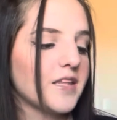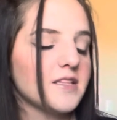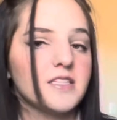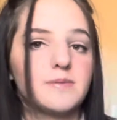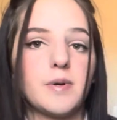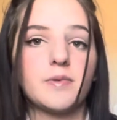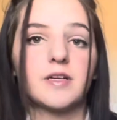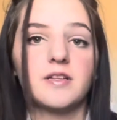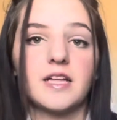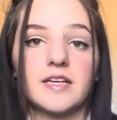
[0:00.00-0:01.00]

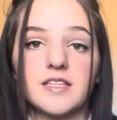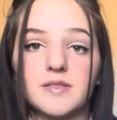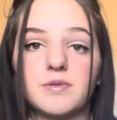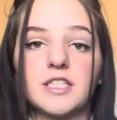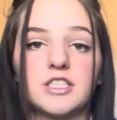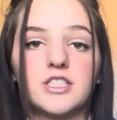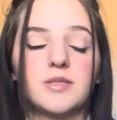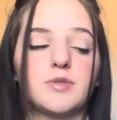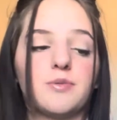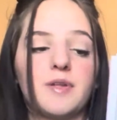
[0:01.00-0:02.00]
These relationships
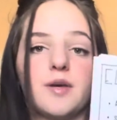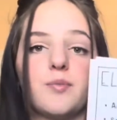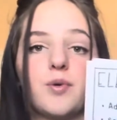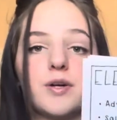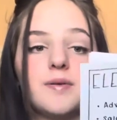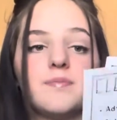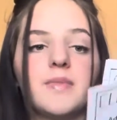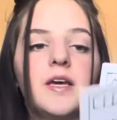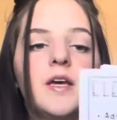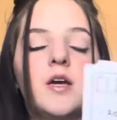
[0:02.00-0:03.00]
are really important,
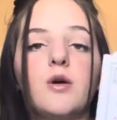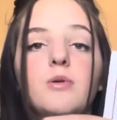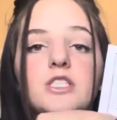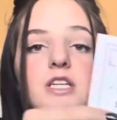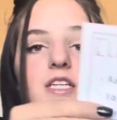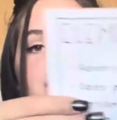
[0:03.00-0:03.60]
which gets me